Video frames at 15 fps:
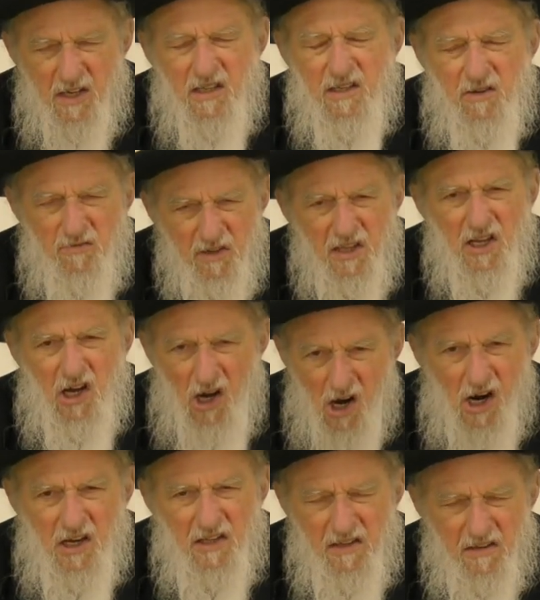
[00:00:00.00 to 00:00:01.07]
They really
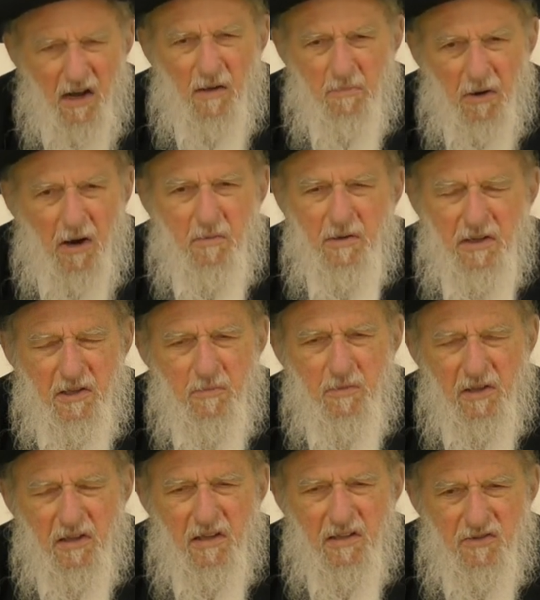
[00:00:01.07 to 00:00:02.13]
are the top army in the
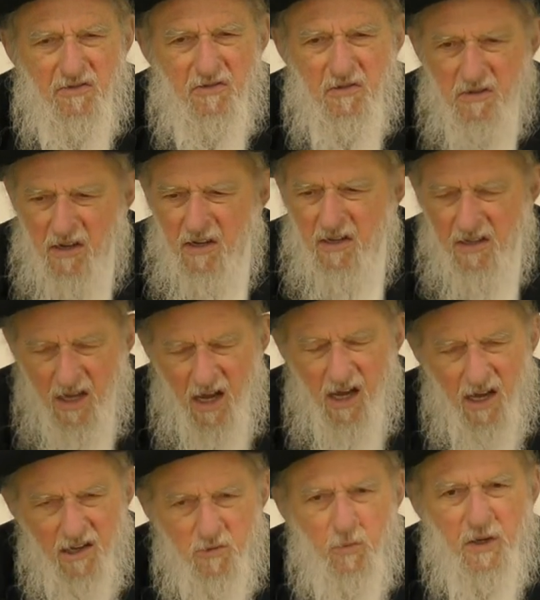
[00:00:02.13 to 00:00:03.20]
Middle East.
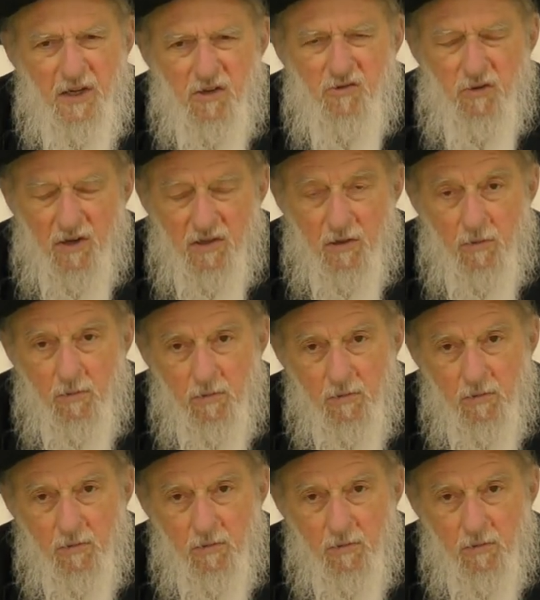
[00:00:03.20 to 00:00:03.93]
Yes, we can trust.